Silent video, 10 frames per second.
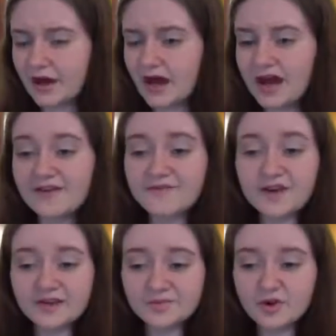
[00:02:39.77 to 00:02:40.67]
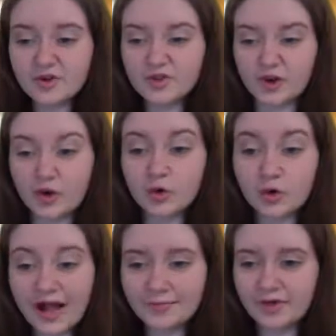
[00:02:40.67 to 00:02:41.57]
I Facebooked the
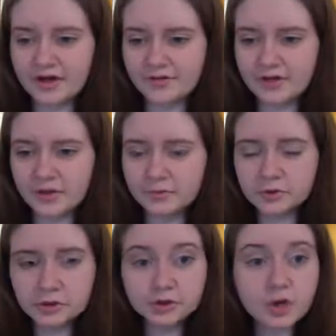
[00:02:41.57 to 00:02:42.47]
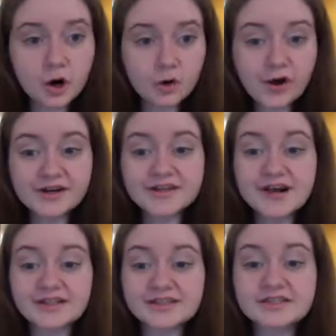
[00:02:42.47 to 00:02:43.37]
crap out of him. No, I did
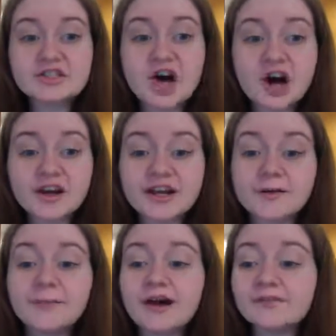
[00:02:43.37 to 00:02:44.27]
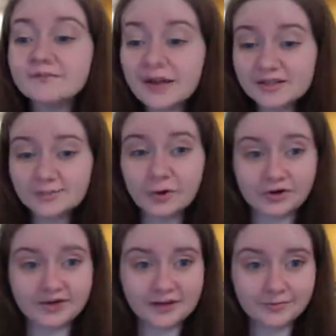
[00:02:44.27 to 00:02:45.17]
not stalk him. I
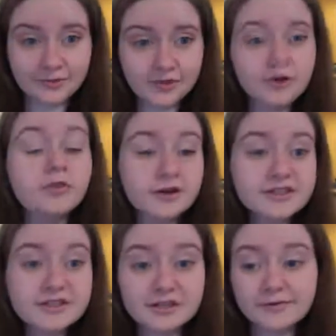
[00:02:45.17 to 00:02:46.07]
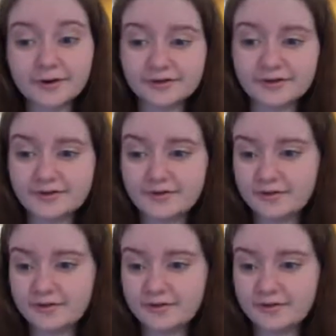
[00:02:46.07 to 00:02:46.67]
Facebooked him. There's a difference.